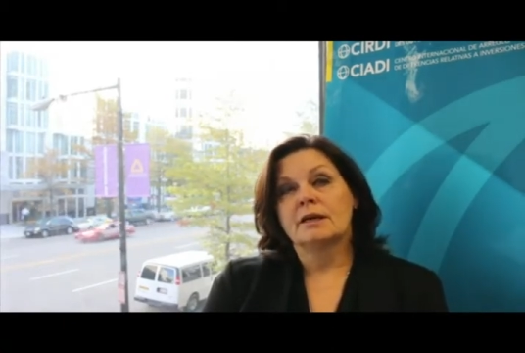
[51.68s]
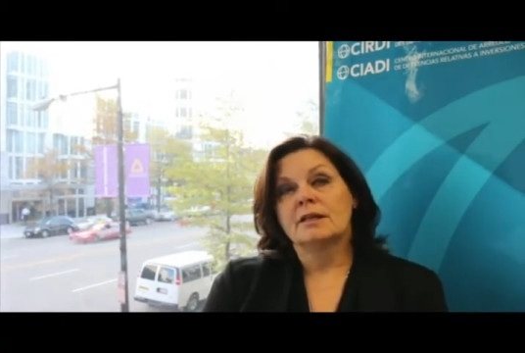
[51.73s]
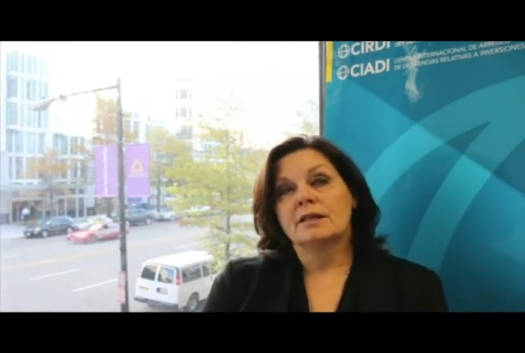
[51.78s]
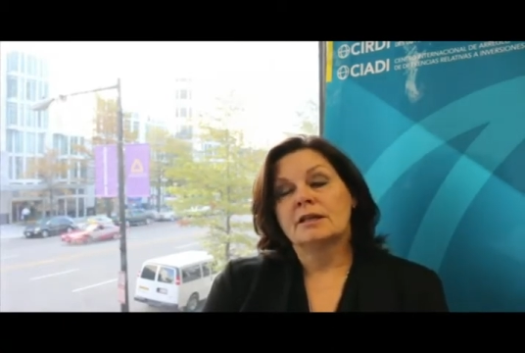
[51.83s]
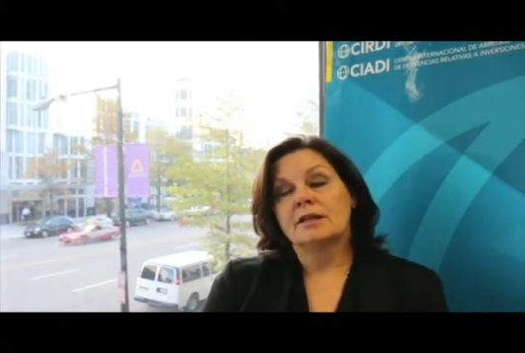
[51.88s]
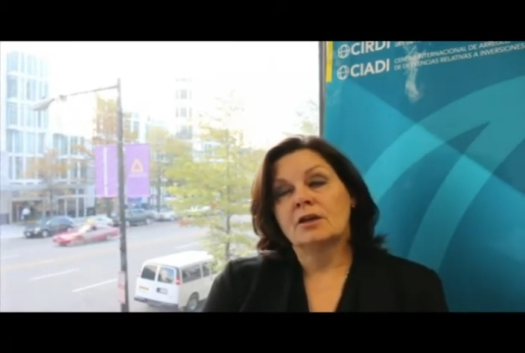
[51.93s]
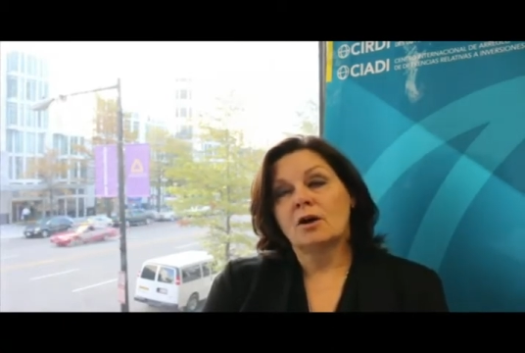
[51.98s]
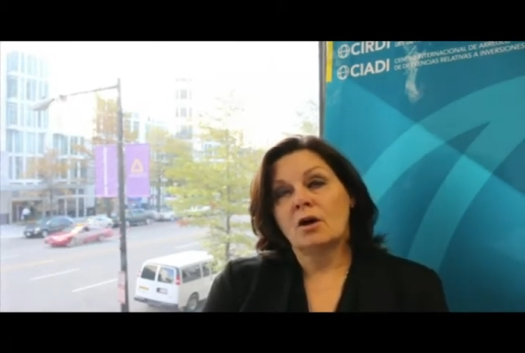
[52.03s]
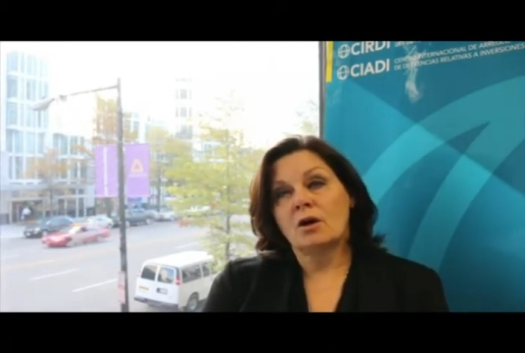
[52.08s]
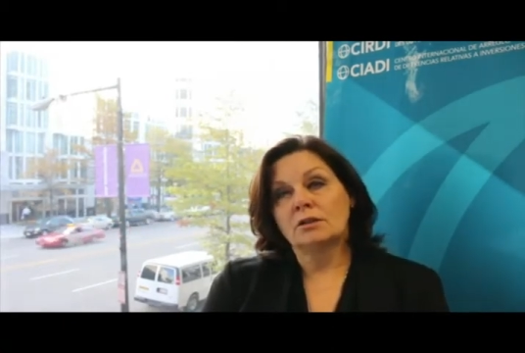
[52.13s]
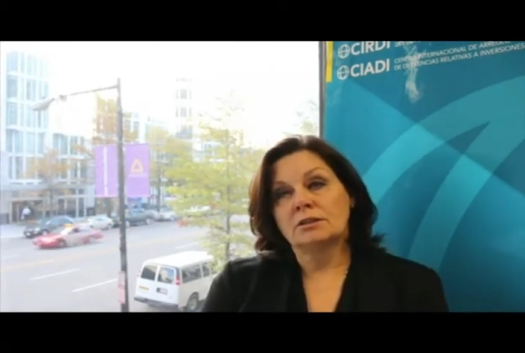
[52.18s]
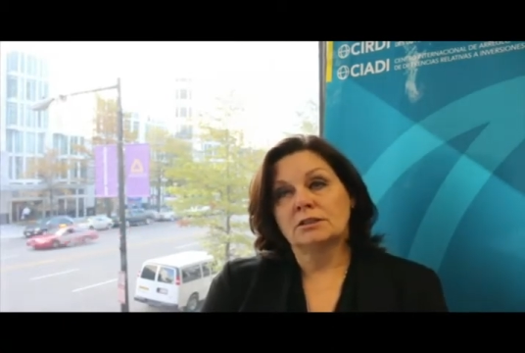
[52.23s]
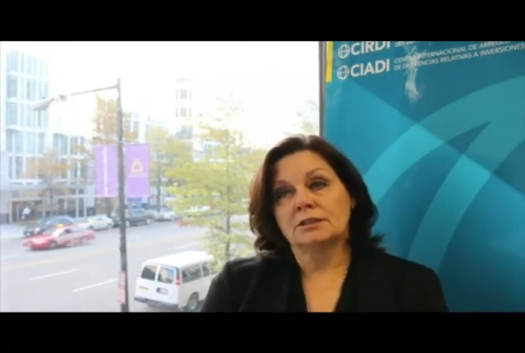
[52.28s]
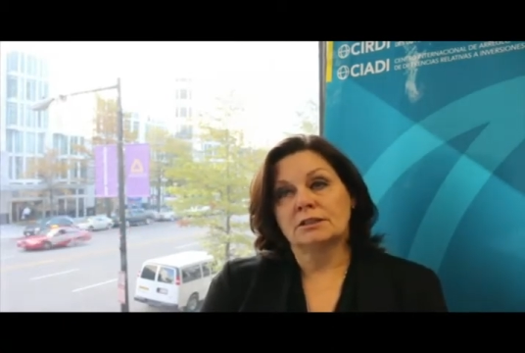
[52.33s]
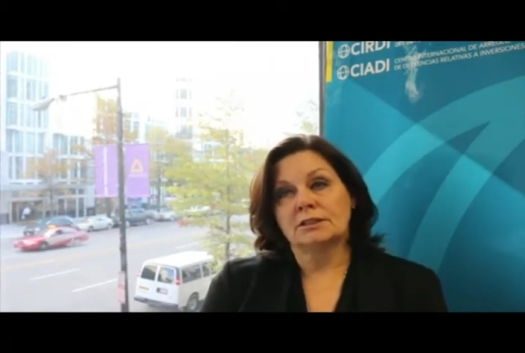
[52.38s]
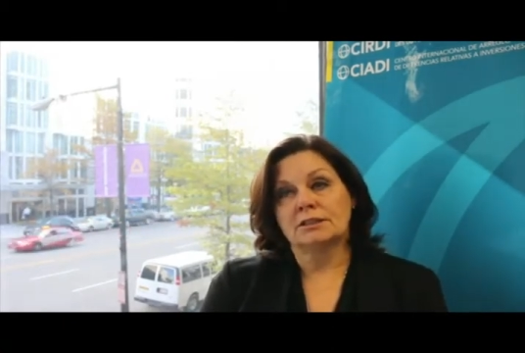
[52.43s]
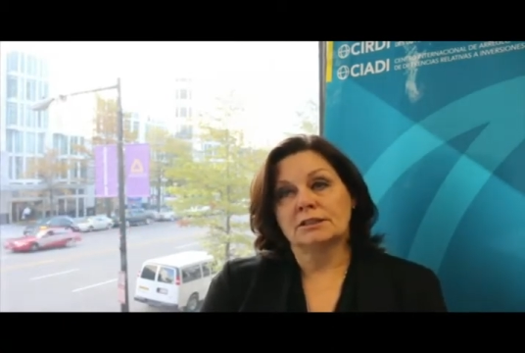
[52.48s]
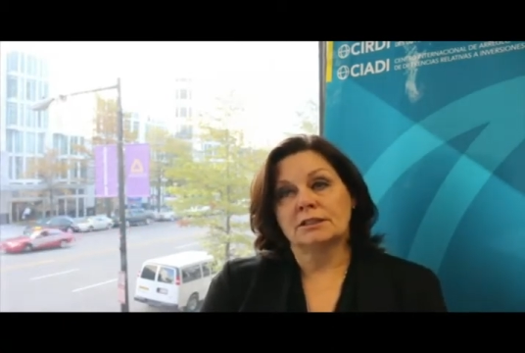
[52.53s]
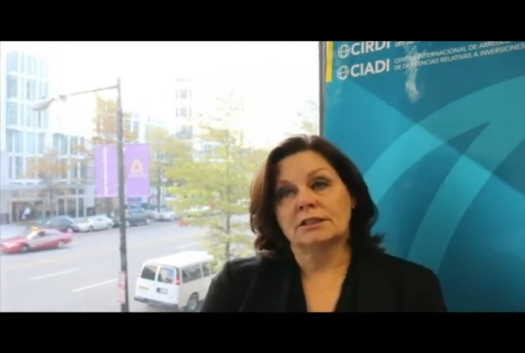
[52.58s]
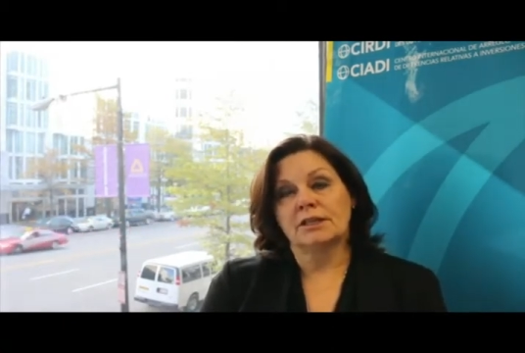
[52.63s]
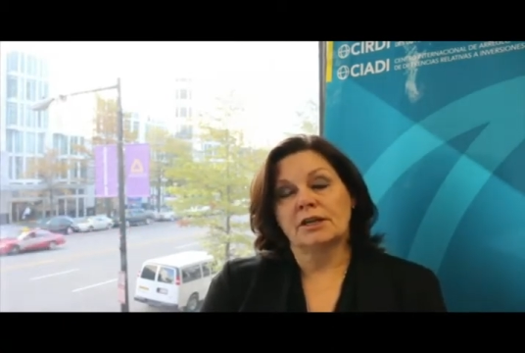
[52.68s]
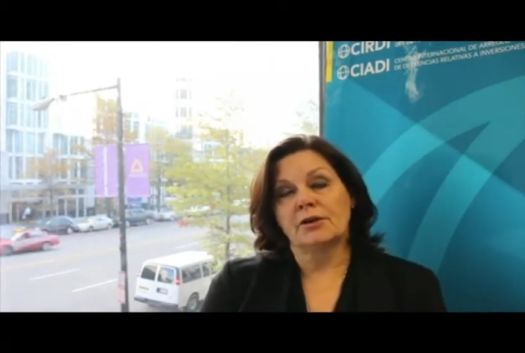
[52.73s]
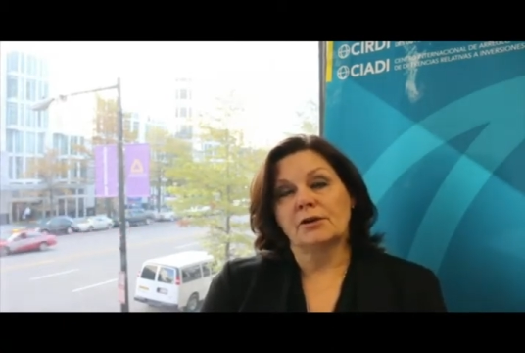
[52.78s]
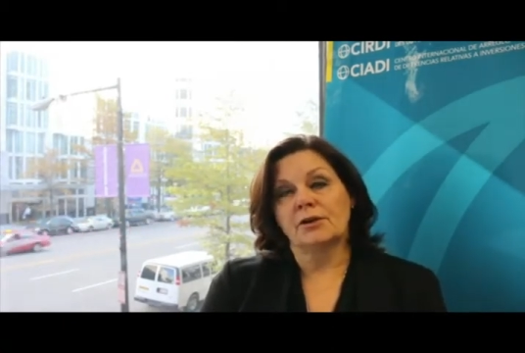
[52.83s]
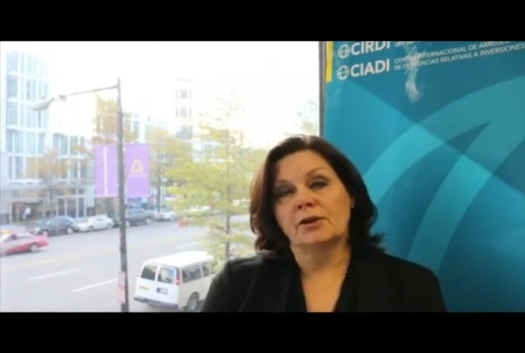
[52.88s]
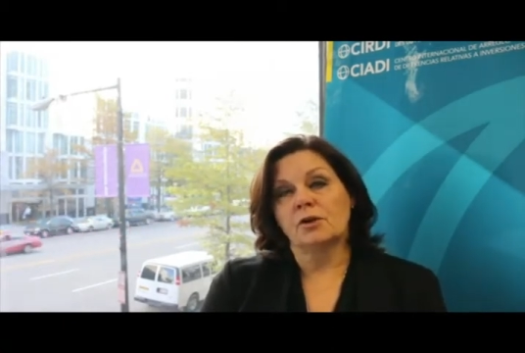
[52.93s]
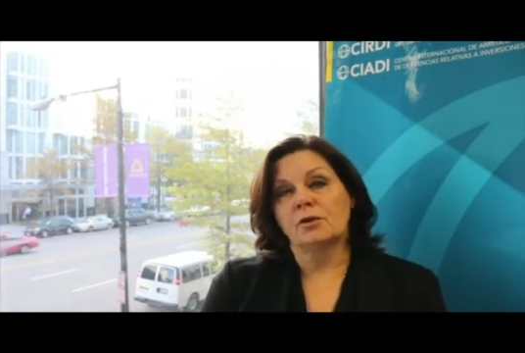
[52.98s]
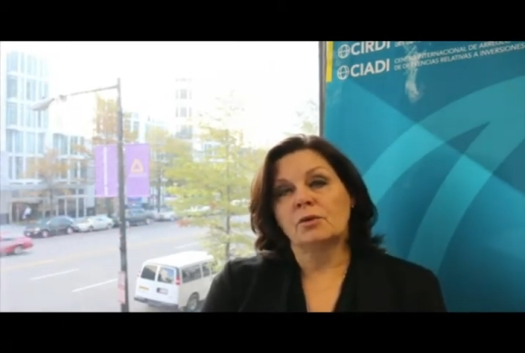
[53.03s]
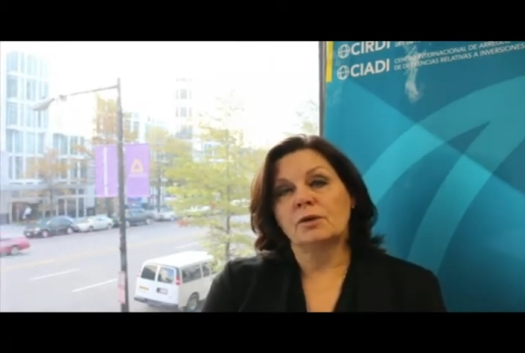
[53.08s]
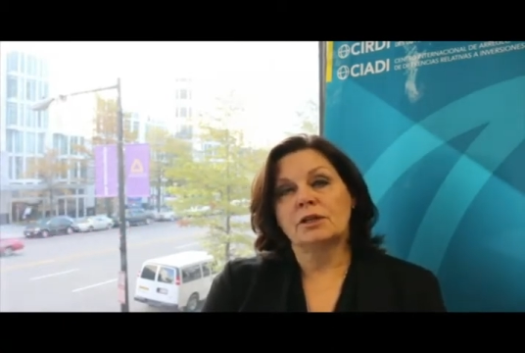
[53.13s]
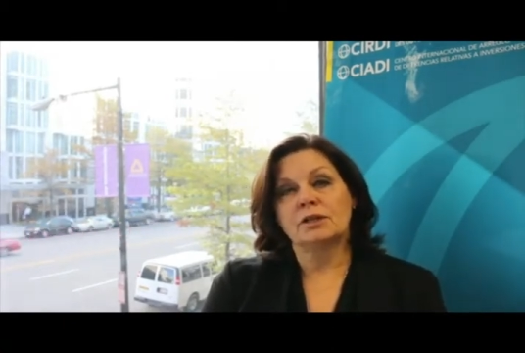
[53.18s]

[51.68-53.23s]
The alternate scenario